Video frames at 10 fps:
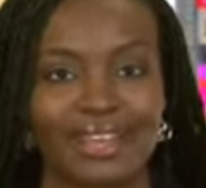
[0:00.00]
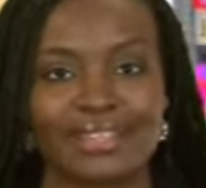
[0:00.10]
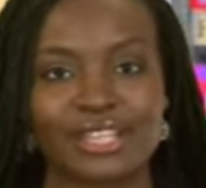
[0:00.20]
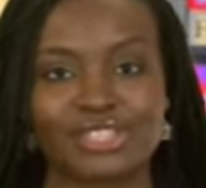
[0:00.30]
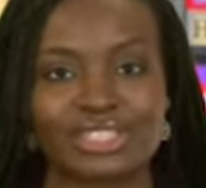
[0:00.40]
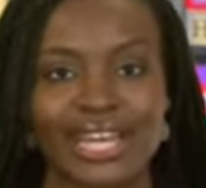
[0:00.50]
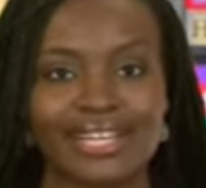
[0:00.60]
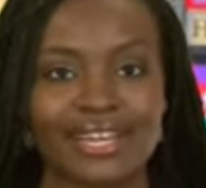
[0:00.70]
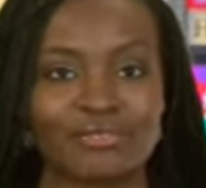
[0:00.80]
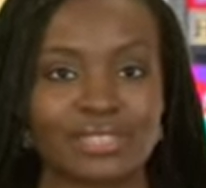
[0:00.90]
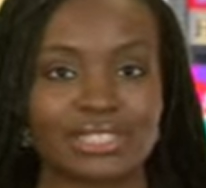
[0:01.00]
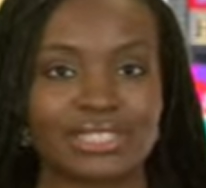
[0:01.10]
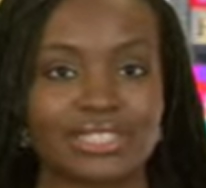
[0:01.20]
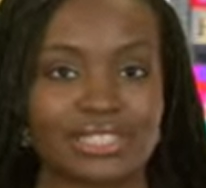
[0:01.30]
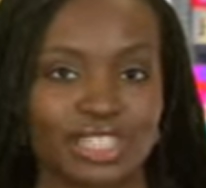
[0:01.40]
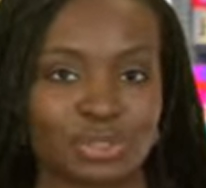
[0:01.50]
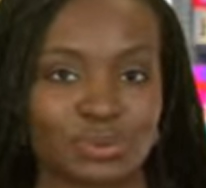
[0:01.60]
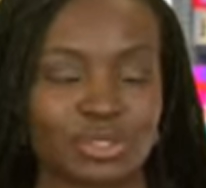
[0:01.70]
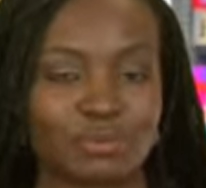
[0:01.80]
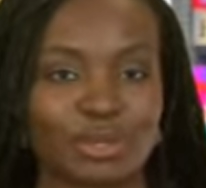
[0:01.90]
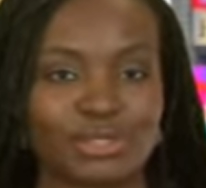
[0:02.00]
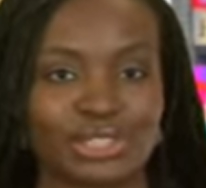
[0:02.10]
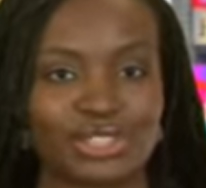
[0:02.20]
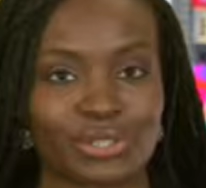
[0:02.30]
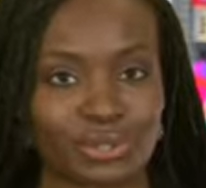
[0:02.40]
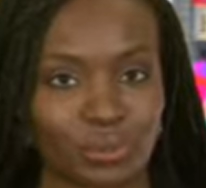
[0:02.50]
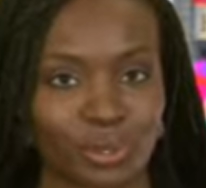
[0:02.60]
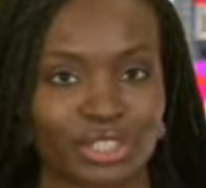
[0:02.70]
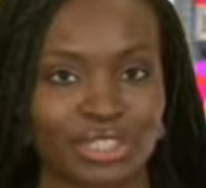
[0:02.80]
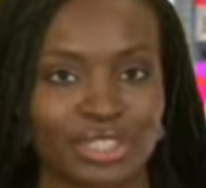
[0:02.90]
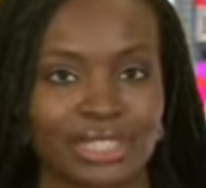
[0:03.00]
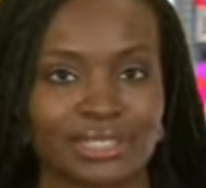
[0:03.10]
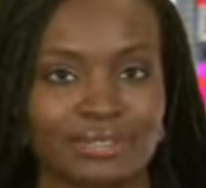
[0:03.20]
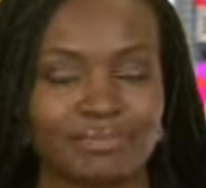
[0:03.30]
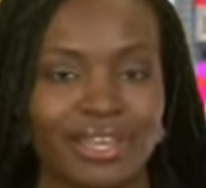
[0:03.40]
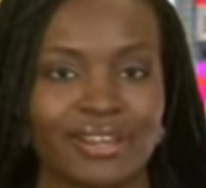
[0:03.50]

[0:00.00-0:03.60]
Later today, Netflix is scheduled to post its third quarter earnings.